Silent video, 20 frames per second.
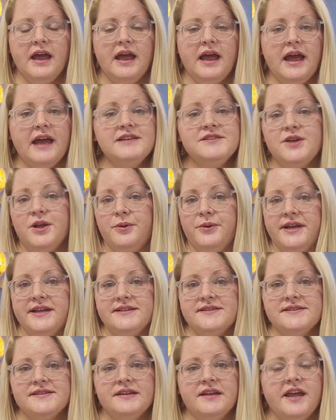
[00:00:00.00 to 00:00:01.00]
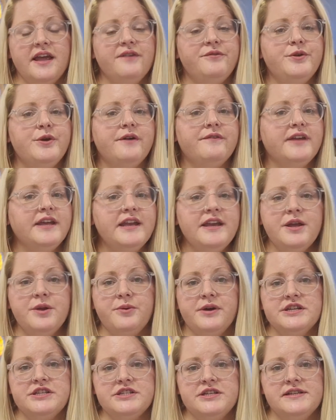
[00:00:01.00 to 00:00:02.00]
As always, if you have any
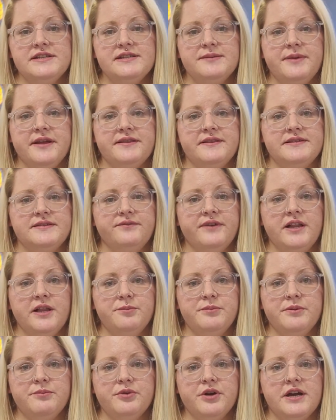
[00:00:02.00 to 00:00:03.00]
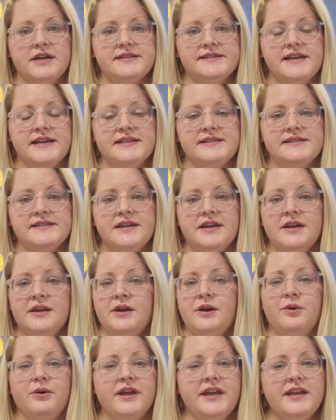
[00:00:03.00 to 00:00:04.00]
questions about the development process
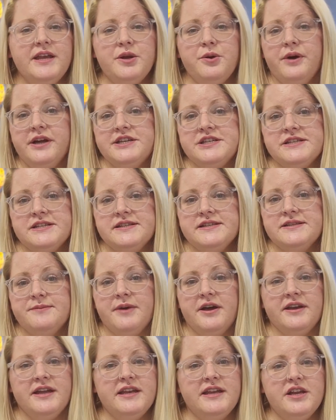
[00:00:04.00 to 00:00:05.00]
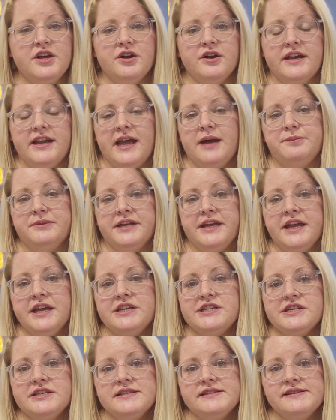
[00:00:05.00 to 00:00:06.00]
or any questions about any current
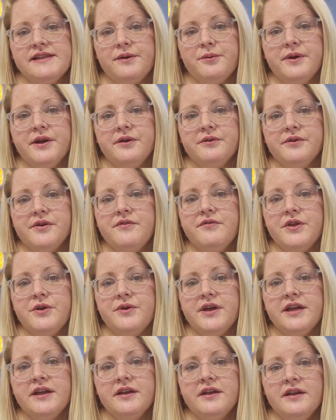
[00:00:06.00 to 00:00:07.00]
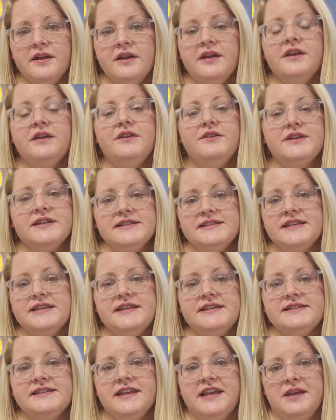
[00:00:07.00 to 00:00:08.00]
applications that we are reviewing, you can send
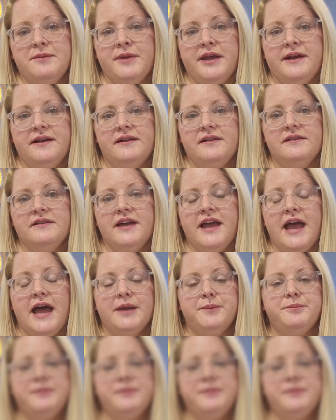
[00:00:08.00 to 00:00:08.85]
us an email at